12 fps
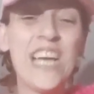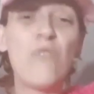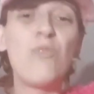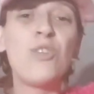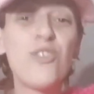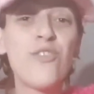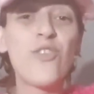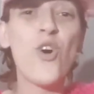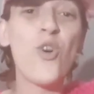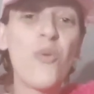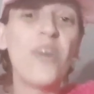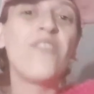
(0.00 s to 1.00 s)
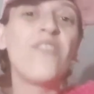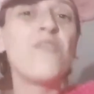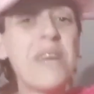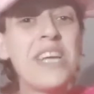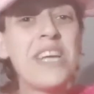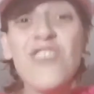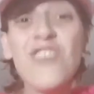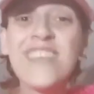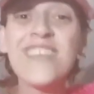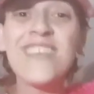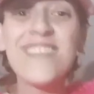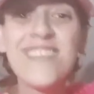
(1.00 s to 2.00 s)
I would have got one of the British
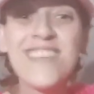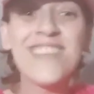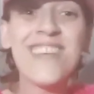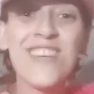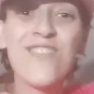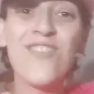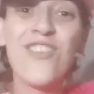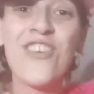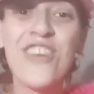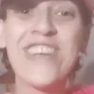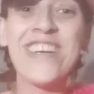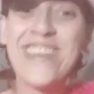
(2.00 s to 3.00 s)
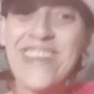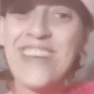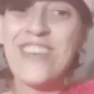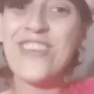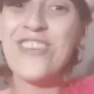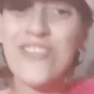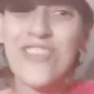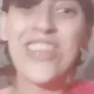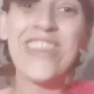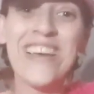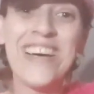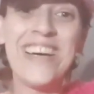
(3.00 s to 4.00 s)
wrestlers to sing for you. I could have
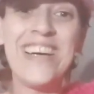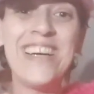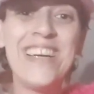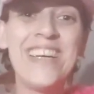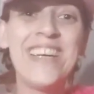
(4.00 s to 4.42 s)
done that.